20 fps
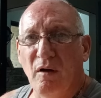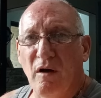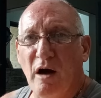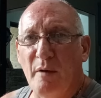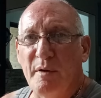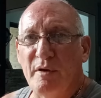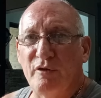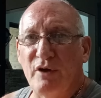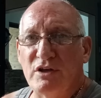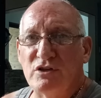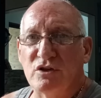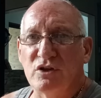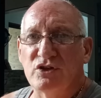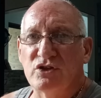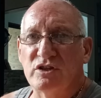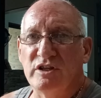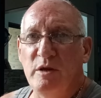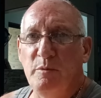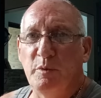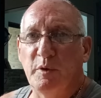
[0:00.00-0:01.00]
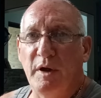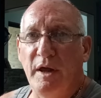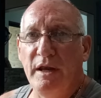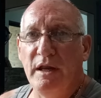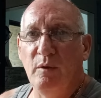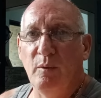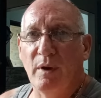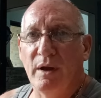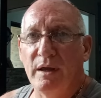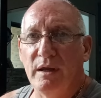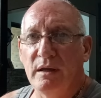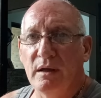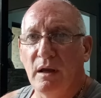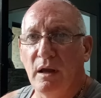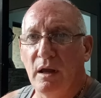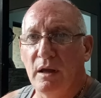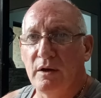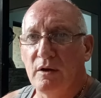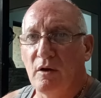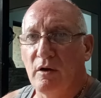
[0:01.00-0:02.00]
a restless sleeper anyway.
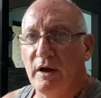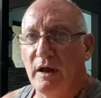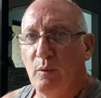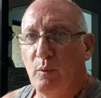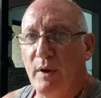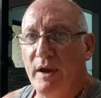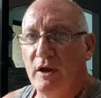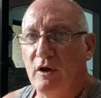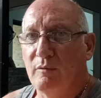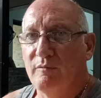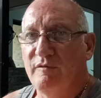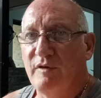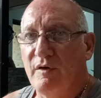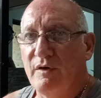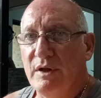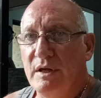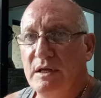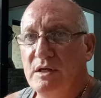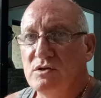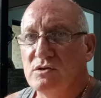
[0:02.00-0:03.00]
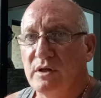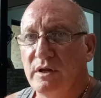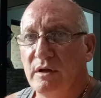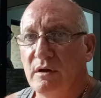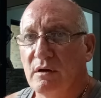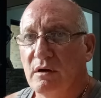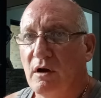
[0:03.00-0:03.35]
And I wake up very easily.